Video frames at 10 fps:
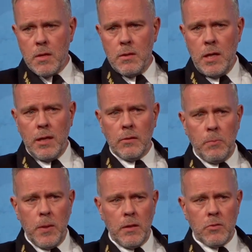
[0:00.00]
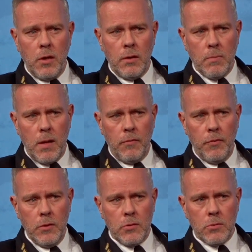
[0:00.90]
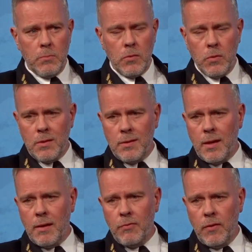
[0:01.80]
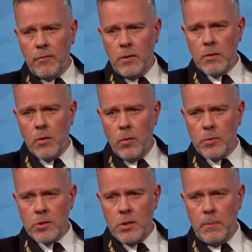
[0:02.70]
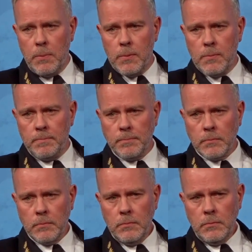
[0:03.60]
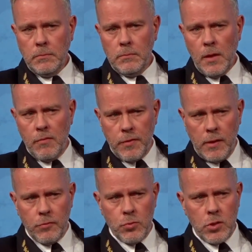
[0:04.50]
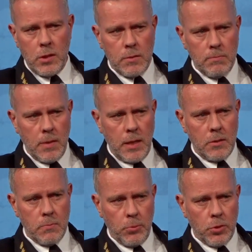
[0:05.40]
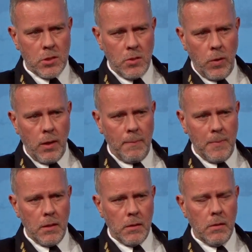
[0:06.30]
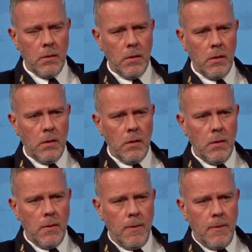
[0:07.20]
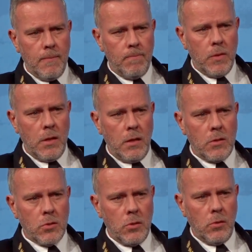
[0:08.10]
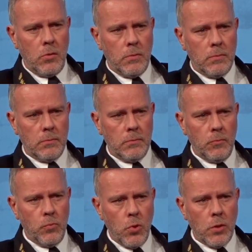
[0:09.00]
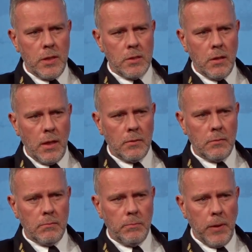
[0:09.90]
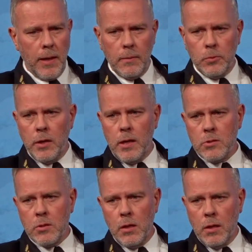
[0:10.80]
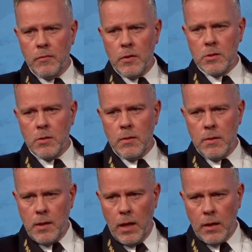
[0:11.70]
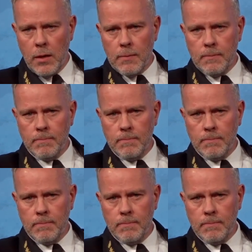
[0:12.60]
They had to penetrate minefields between 10 and 15 kilometers deep, 5 to 6 mines per square meter. And so war is not plannable as a lot of us think.